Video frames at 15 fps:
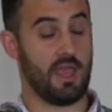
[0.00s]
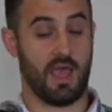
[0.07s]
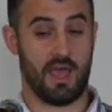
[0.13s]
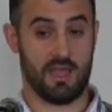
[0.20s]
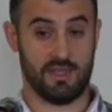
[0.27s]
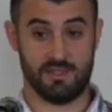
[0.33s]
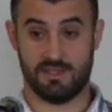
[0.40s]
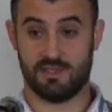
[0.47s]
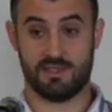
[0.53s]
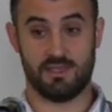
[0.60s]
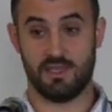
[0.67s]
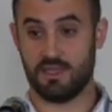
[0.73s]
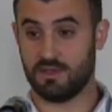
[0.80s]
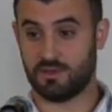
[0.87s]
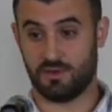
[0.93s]
as
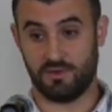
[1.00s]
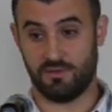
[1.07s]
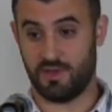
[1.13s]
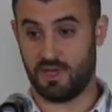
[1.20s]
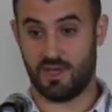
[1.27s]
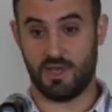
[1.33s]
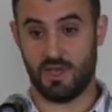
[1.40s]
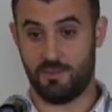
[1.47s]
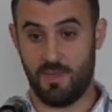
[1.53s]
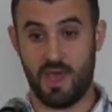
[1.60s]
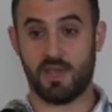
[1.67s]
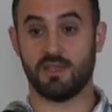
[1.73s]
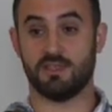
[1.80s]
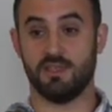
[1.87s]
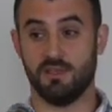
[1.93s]
sort of a, a,
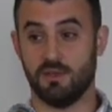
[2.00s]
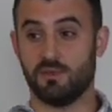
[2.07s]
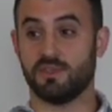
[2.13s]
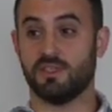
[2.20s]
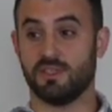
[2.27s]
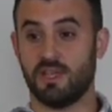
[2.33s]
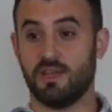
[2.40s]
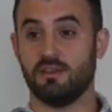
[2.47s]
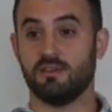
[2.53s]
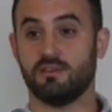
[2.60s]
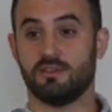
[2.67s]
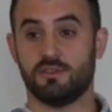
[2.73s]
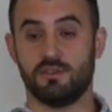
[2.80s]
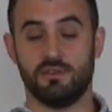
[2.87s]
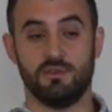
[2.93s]
magazine that was
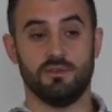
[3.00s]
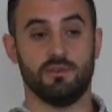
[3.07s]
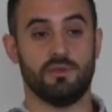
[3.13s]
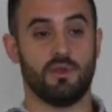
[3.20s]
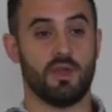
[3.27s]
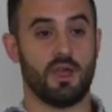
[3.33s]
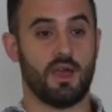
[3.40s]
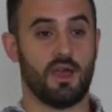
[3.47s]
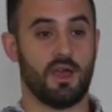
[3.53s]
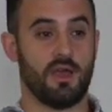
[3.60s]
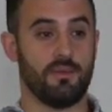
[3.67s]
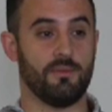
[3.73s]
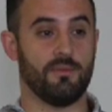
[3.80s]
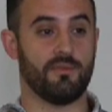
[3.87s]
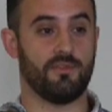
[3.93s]
intended to um,